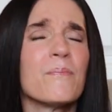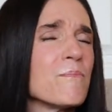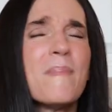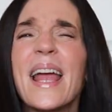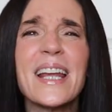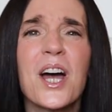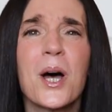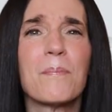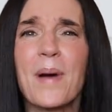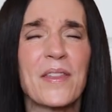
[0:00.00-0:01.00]
made
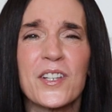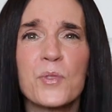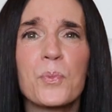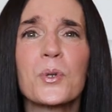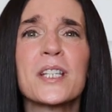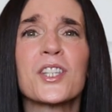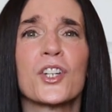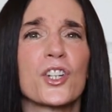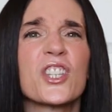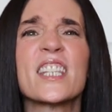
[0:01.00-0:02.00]
up by these
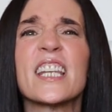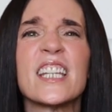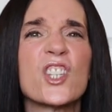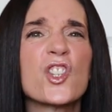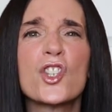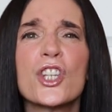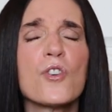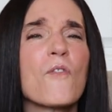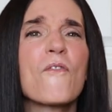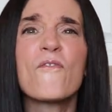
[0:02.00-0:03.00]
prisoners to
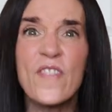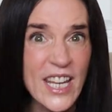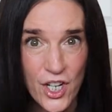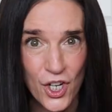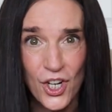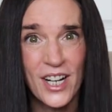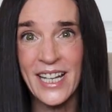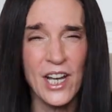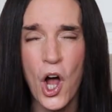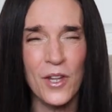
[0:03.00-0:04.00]
instill fear
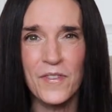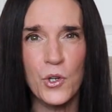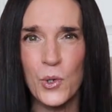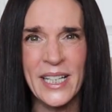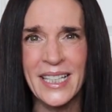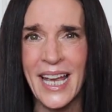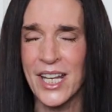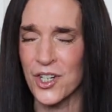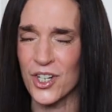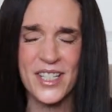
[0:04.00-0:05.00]
in all of the Green
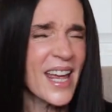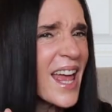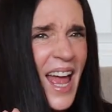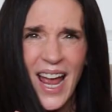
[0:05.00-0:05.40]
Lanterns.